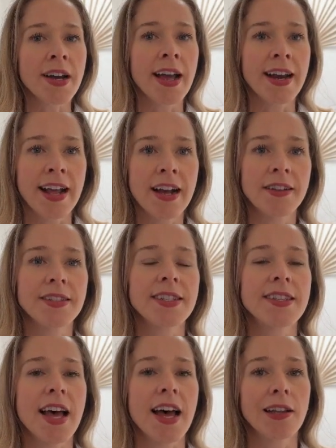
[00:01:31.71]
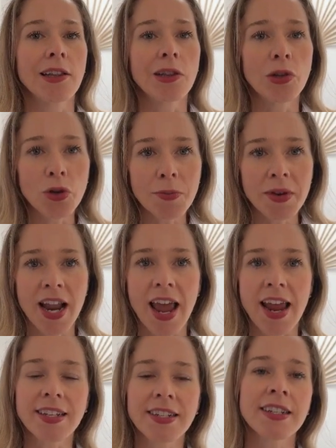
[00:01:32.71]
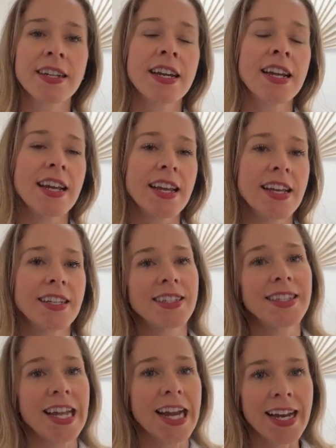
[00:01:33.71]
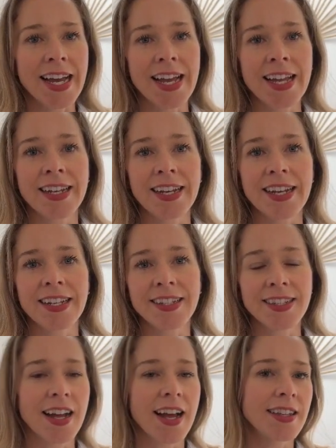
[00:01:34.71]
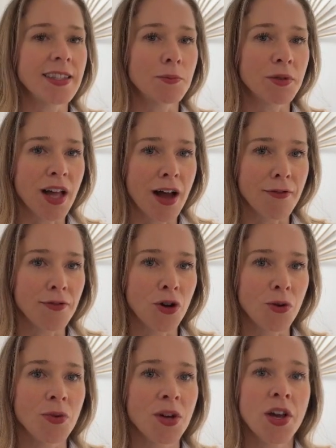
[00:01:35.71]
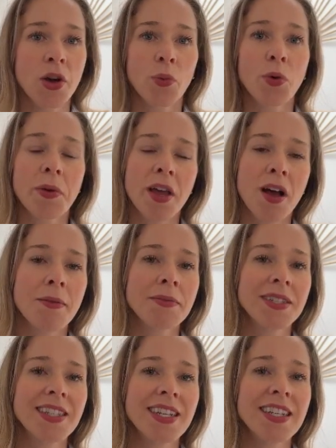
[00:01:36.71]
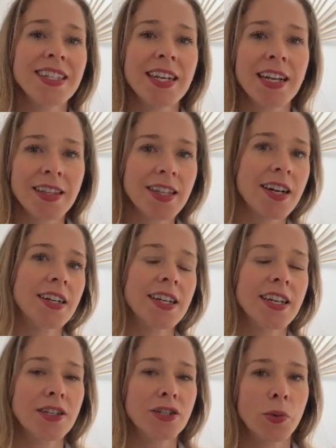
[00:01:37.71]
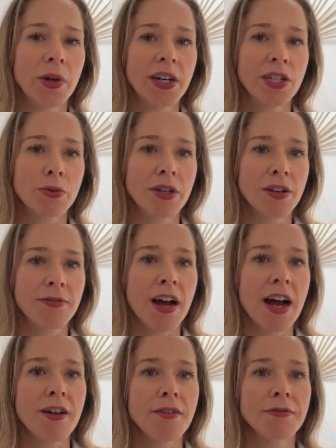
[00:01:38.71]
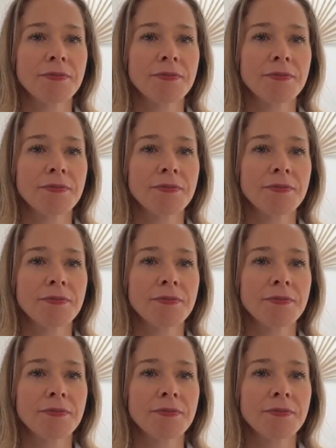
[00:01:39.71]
announced that Luminate, its data and insights platform, will become Scintilla in 2025.